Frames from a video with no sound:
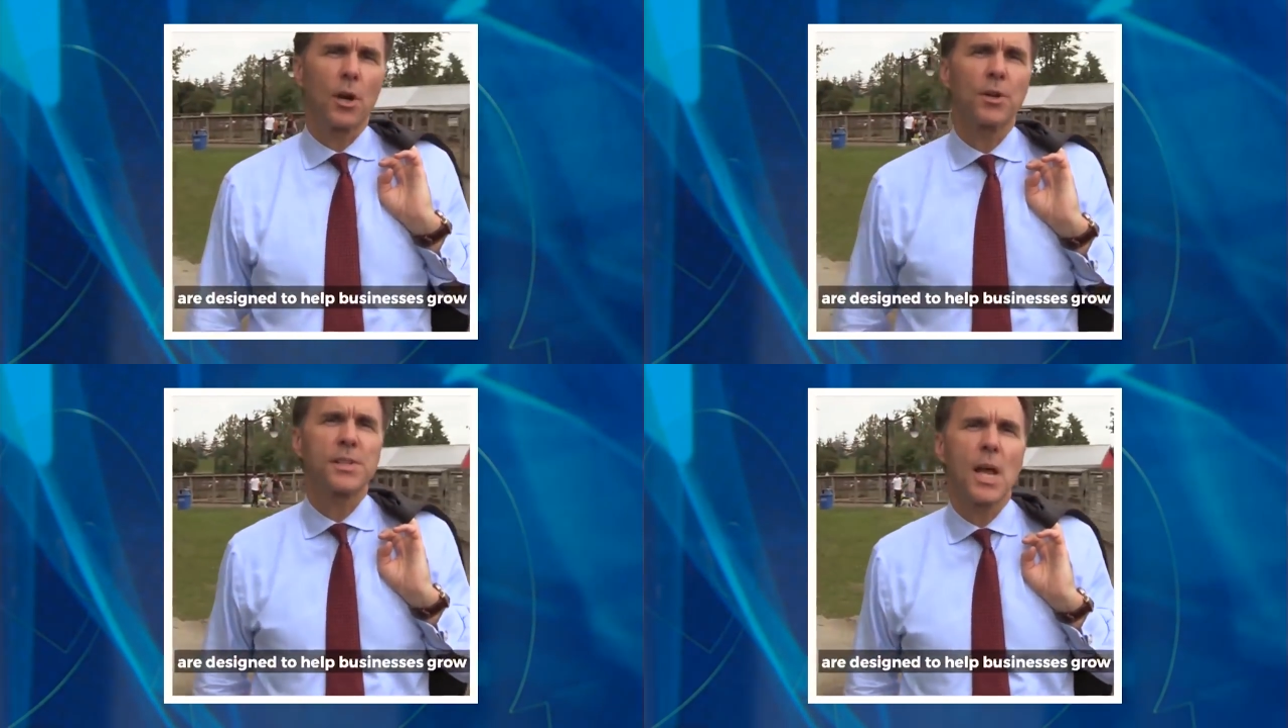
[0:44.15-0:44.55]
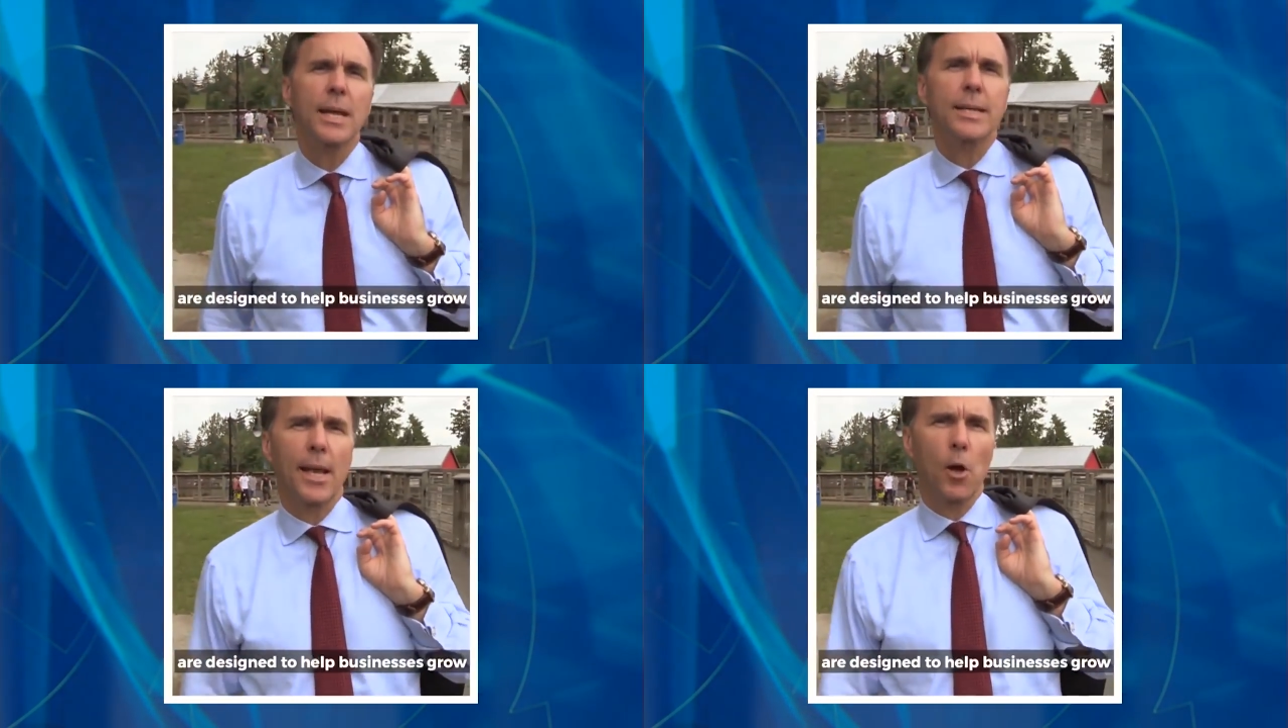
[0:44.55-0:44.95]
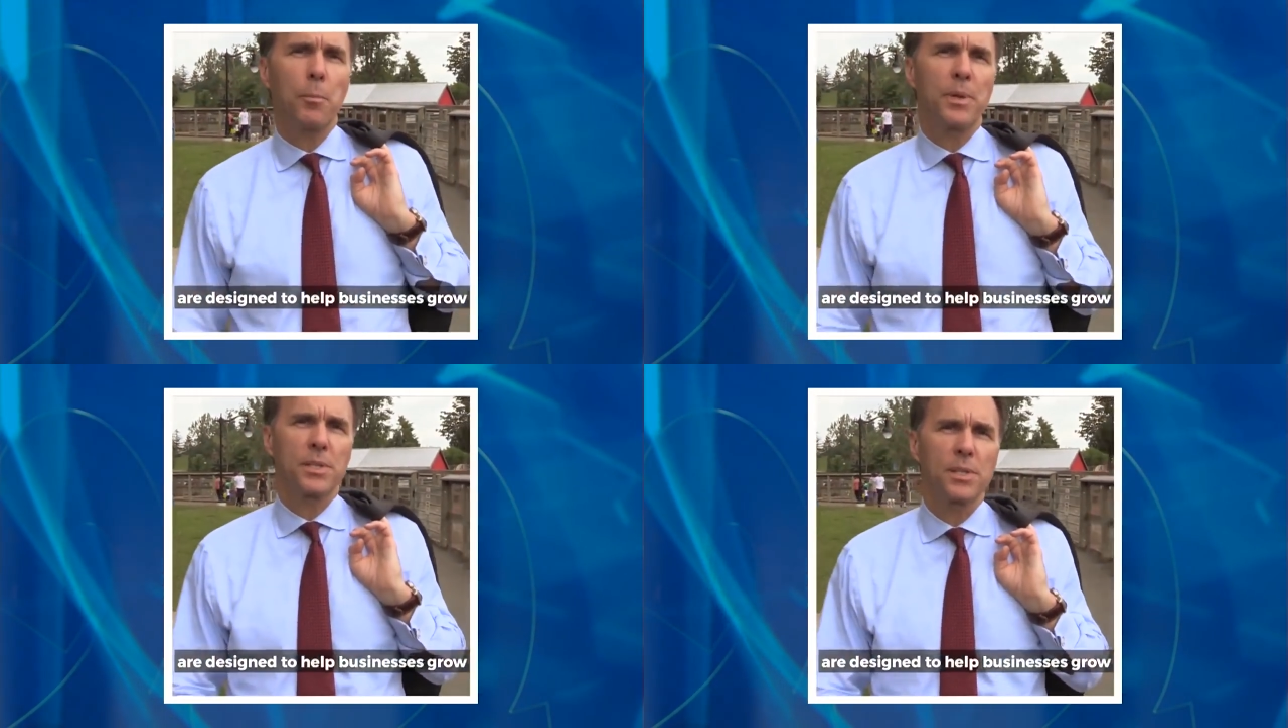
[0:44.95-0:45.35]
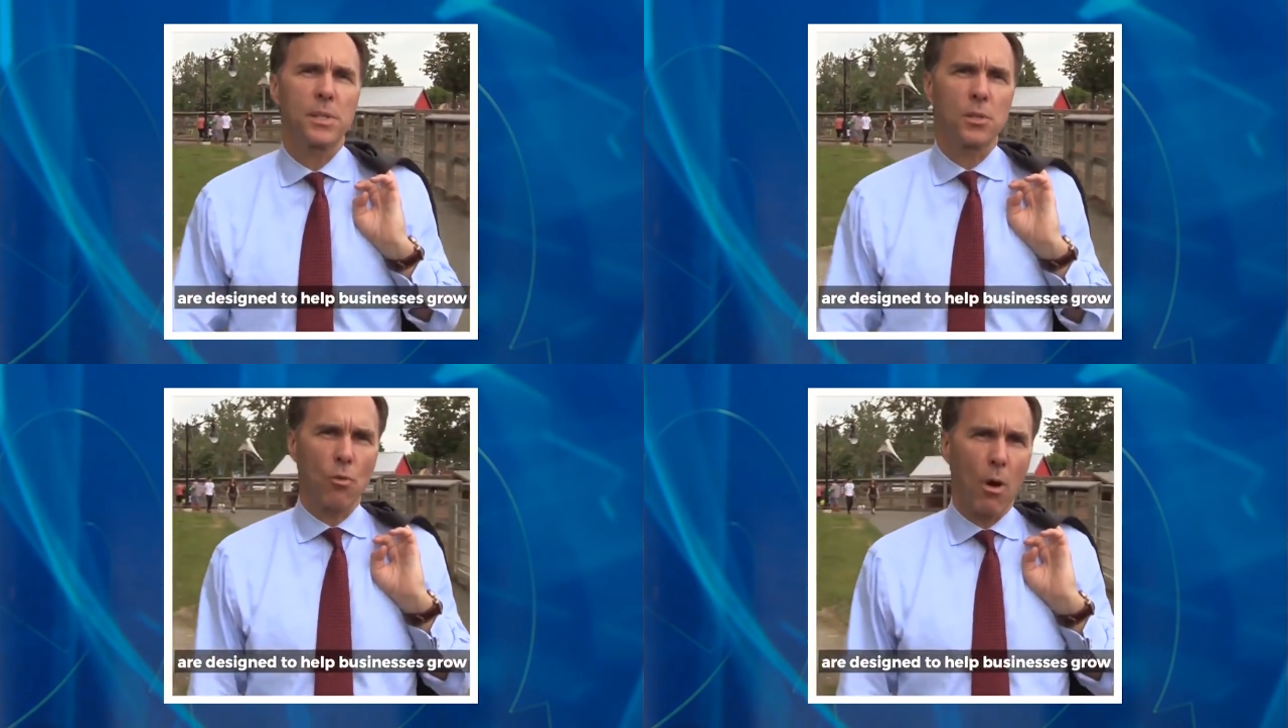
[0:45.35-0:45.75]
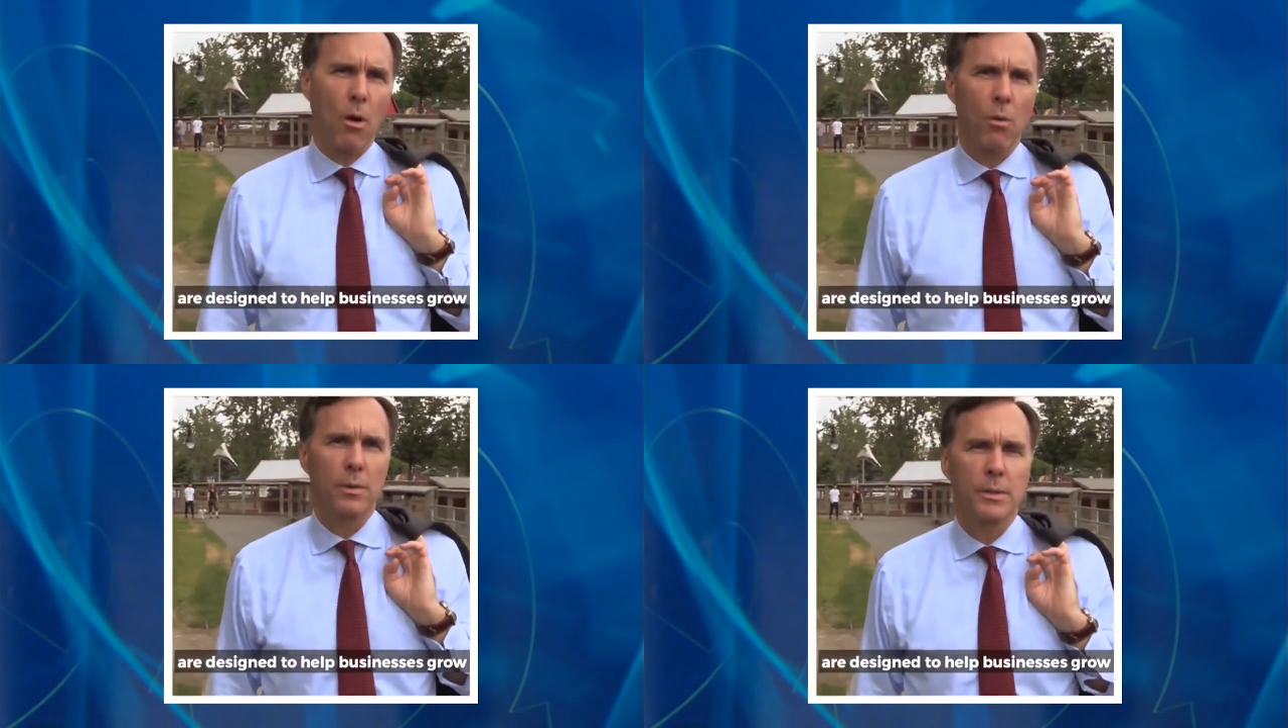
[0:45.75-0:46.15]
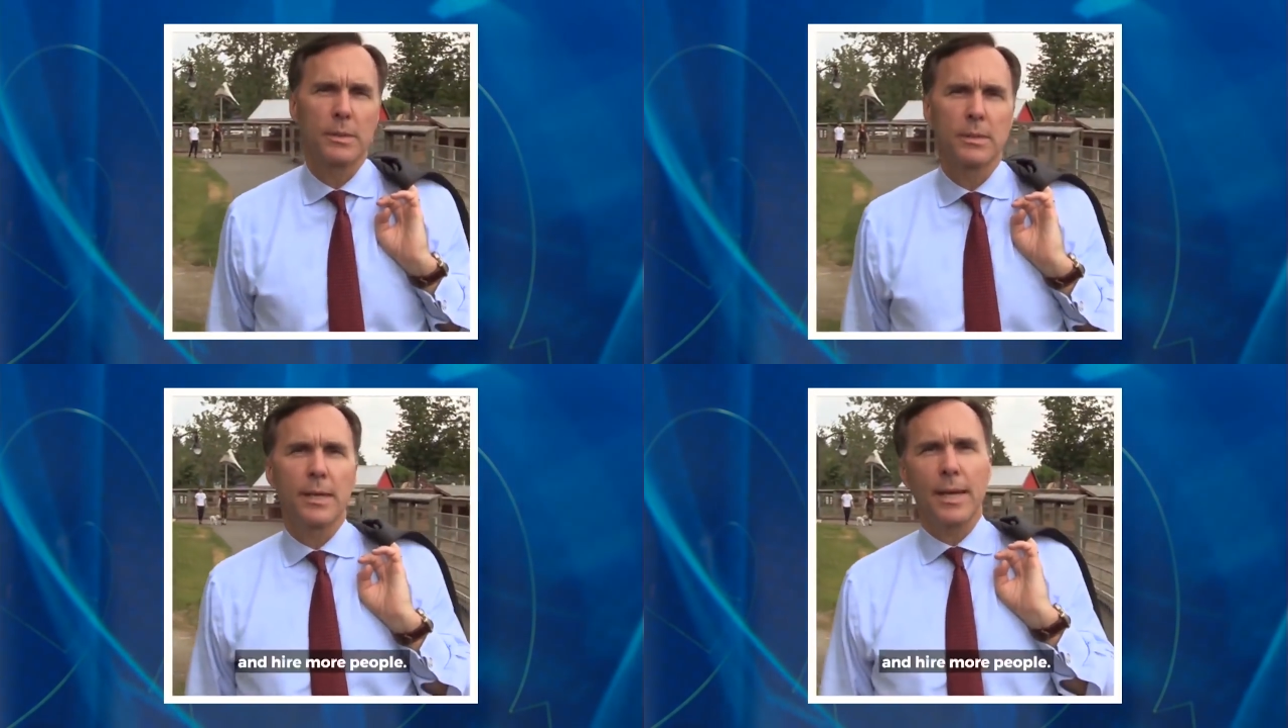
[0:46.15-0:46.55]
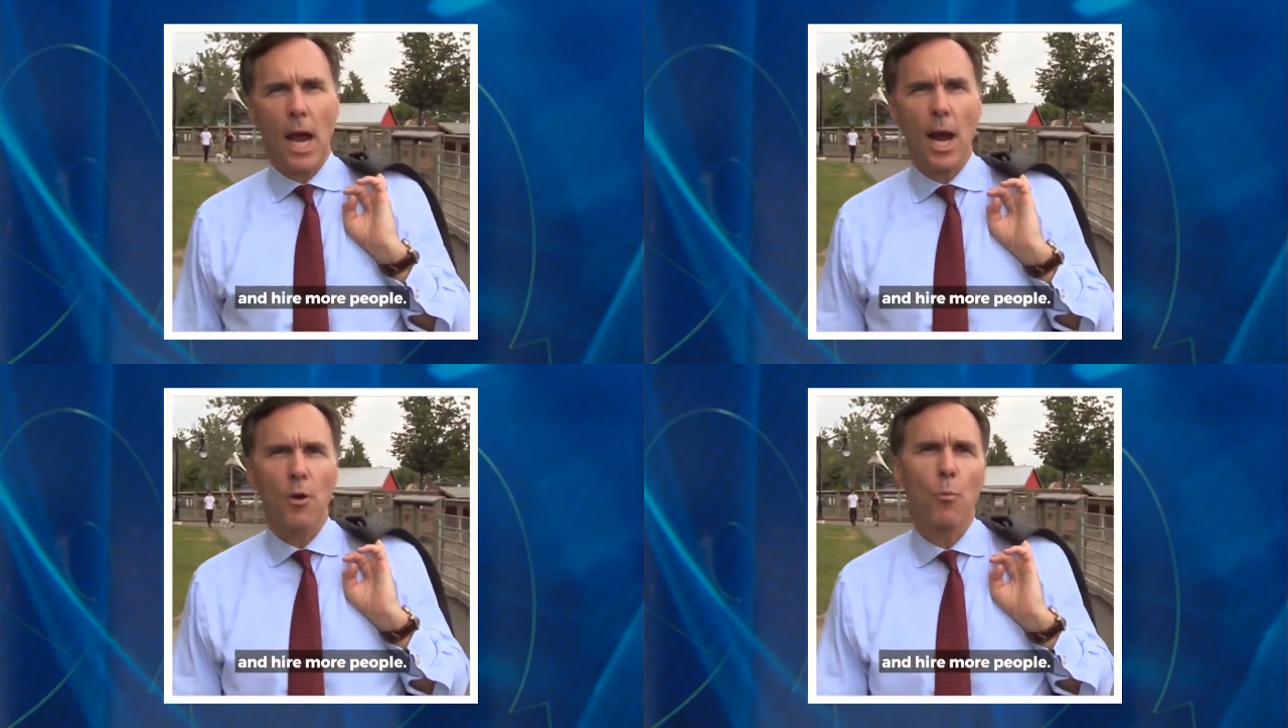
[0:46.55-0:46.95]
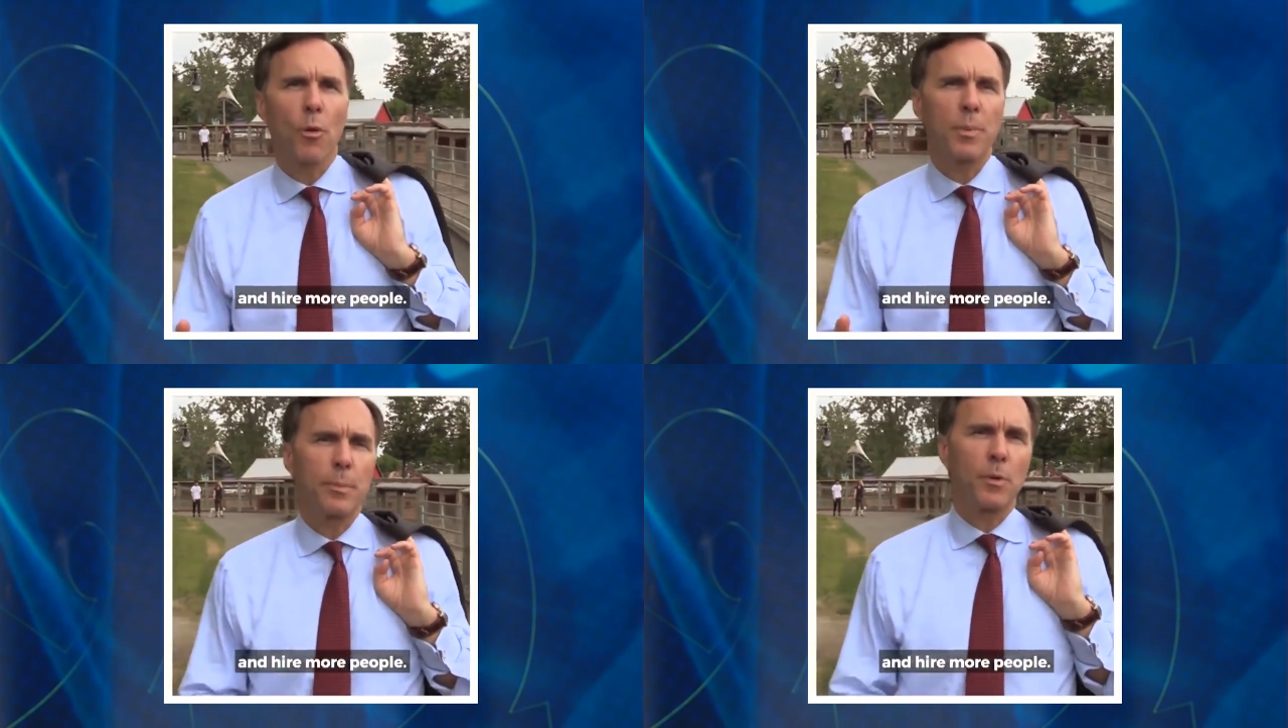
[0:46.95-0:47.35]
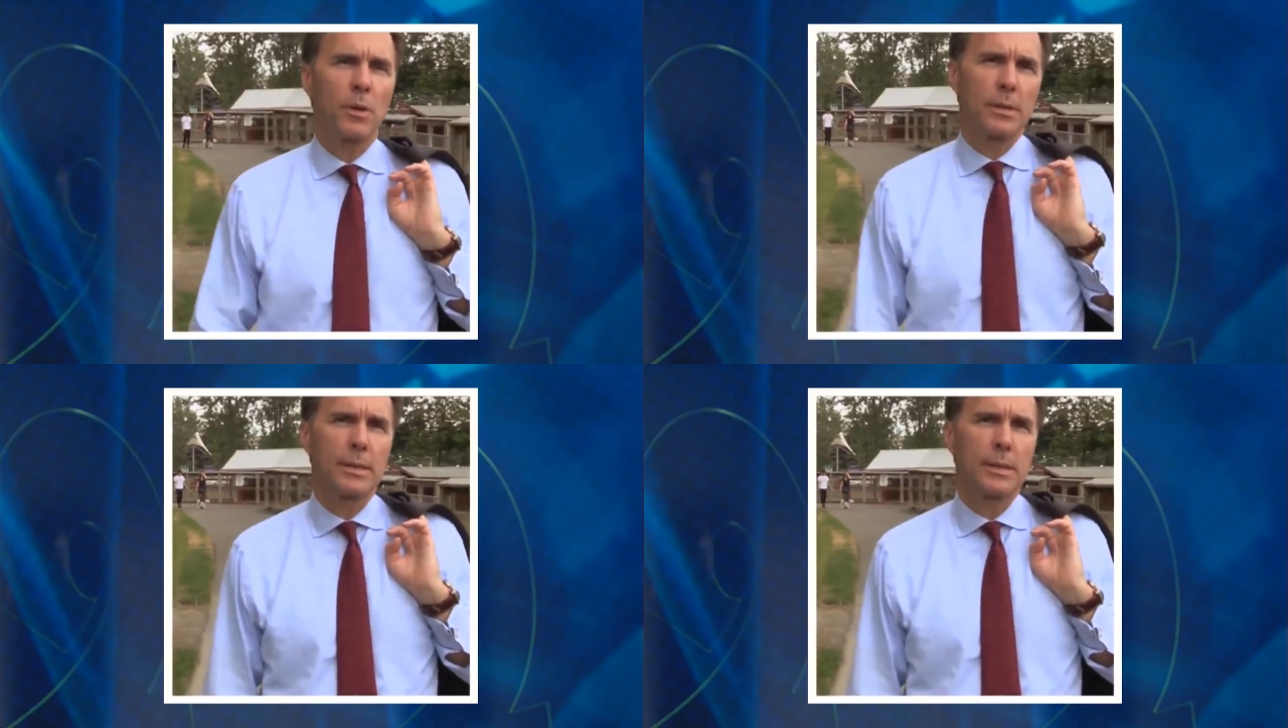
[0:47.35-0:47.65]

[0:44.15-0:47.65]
are designed to help businesses grow and hire more people.